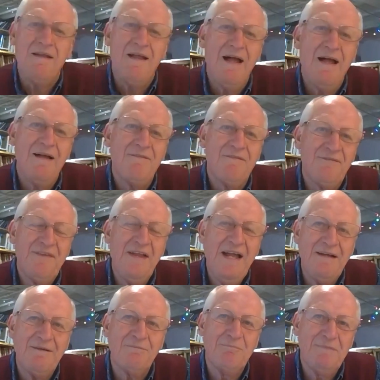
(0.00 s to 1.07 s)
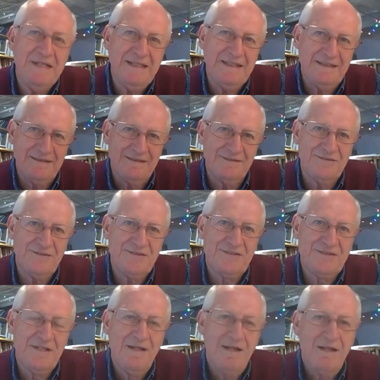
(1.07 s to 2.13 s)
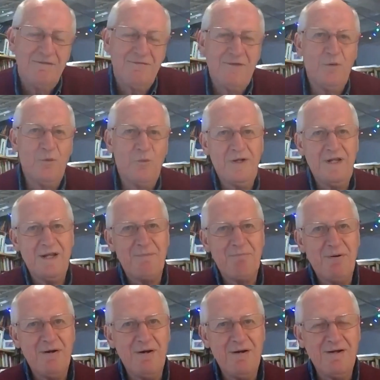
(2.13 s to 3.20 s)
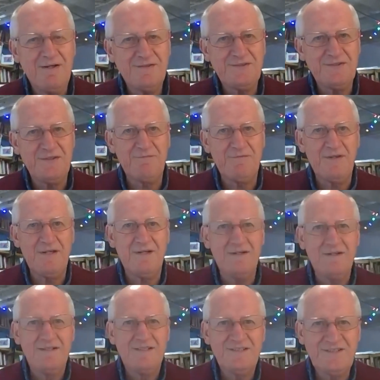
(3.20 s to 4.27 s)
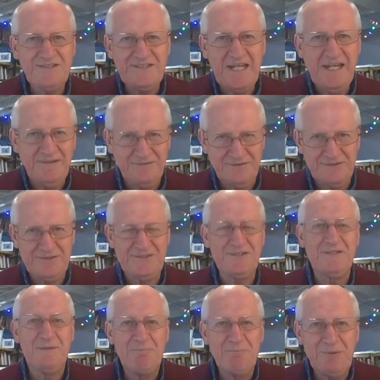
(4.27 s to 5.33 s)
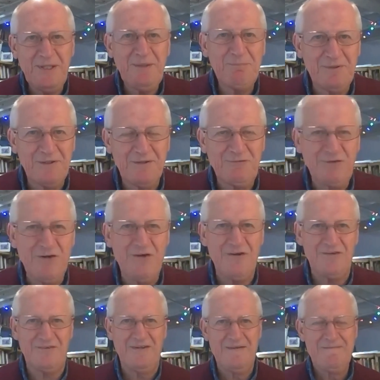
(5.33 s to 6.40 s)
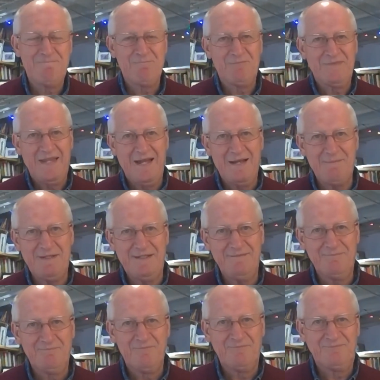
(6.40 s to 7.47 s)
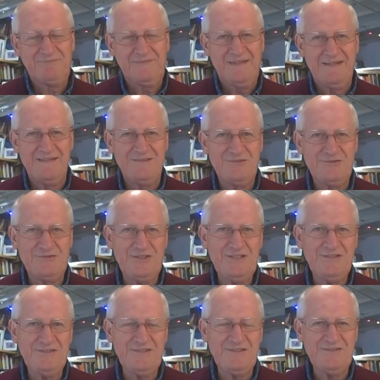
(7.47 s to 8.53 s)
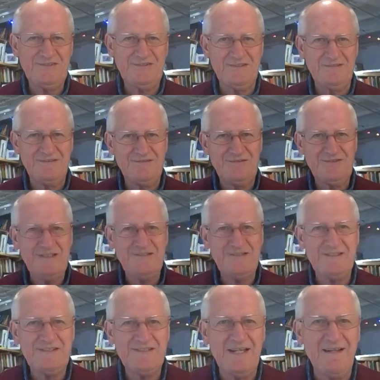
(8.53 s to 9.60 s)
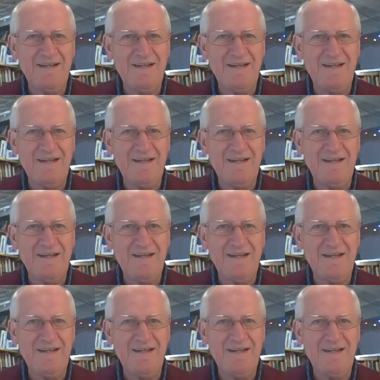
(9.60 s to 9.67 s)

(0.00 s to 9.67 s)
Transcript: uh, that means that we are part of the sent people of God. I mean, Jesus, Jesus